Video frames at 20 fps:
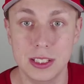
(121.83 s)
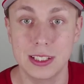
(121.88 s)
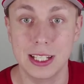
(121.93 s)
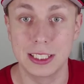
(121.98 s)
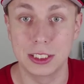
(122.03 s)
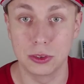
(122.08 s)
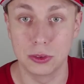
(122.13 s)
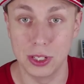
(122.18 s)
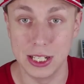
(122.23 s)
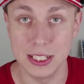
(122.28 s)

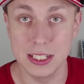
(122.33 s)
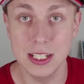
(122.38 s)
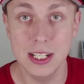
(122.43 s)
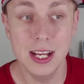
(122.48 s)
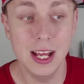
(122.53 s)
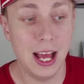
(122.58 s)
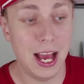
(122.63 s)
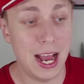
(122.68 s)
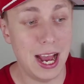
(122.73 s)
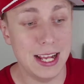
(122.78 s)
great.
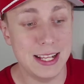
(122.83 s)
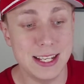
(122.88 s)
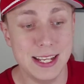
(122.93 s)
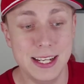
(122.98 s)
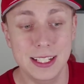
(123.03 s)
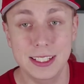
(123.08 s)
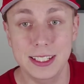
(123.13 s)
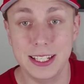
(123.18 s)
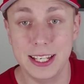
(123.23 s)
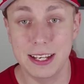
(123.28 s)
I technically
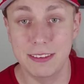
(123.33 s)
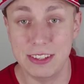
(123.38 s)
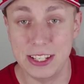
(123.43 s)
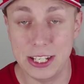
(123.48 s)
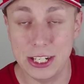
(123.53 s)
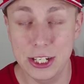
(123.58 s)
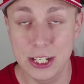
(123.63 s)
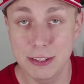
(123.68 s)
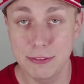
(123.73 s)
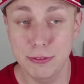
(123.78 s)
have the
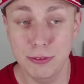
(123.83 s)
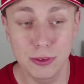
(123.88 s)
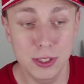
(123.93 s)
internet for it.